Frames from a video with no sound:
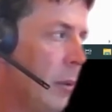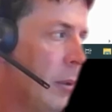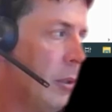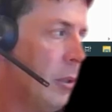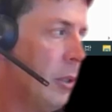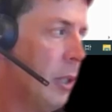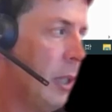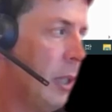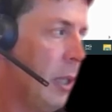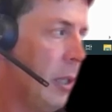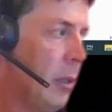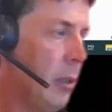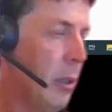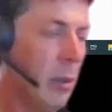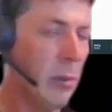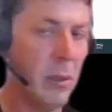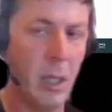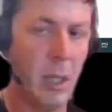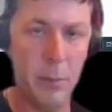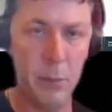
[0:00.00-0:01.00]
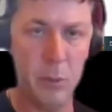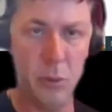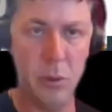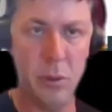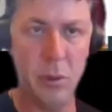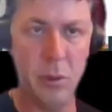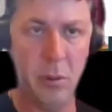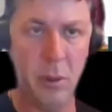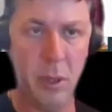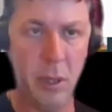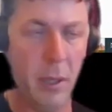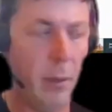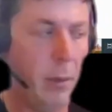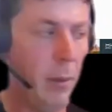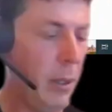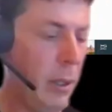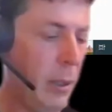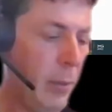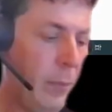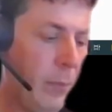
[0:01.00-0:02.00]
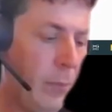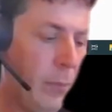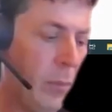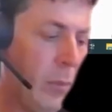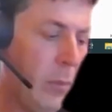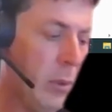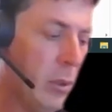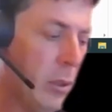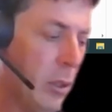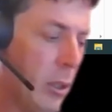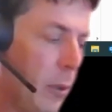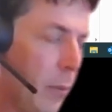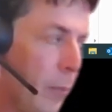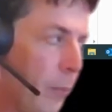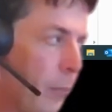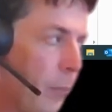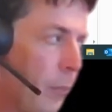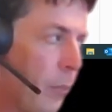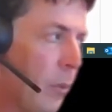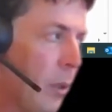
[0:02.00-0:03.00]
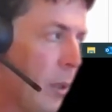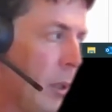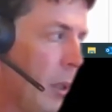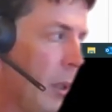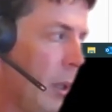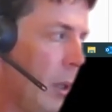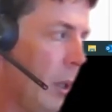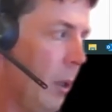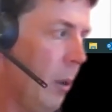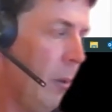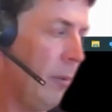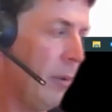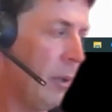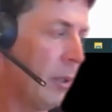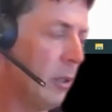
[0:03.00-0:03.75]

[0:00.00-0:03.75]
see our tables there now. So we've